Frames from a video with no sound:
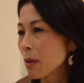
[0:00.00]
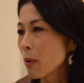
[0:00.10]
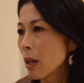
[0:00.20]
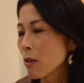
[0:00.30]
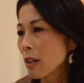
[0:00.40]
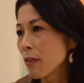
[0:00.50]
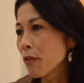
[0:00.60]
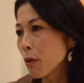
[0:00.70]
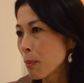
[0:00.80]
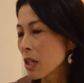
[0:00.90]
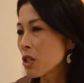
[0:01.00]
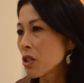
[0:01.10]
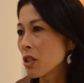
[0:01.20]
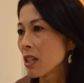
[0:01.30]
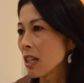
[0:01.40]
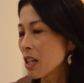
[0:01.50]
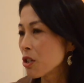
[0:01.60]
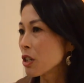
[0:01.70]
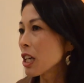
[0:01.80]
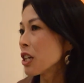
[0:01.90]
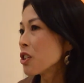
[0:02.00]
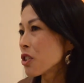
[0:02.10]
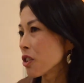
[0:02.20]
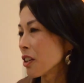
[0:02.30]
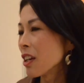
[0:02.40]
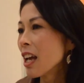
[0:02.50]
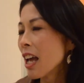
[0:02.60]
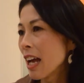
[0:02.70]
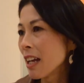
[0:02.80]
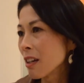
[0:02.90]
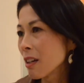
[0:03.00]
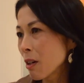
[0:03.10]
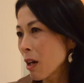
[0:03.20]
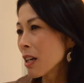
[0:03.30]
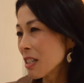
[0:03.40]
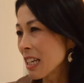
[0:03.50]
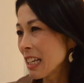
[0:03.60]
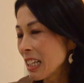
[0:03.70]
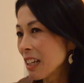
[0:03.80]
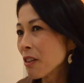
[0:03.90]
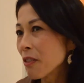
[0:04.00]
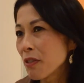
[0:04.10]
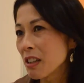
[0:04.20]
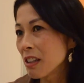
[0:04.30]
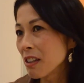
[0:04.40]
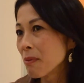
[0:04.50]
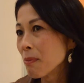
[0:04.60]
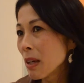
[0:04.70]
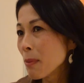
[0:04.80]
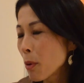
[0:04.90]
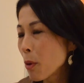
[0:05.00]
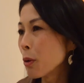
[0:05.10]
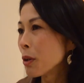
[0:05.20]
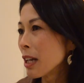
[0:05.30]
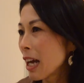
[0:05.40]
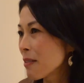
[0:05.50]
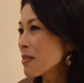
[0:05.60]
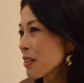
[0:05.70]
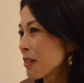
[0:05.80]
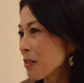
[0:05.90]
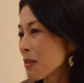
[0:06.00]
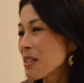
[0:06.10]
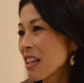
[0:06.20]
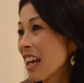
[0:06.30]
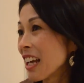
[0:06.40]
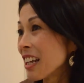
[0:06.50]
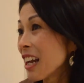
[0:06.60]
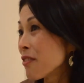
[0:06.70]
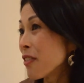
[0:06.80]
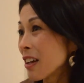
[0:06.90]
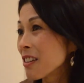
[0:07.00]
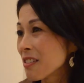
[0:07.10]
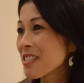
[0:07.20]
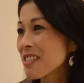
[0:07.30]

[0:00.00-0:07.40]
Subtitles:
where you get formation and education and attaining of the important life skills and life values.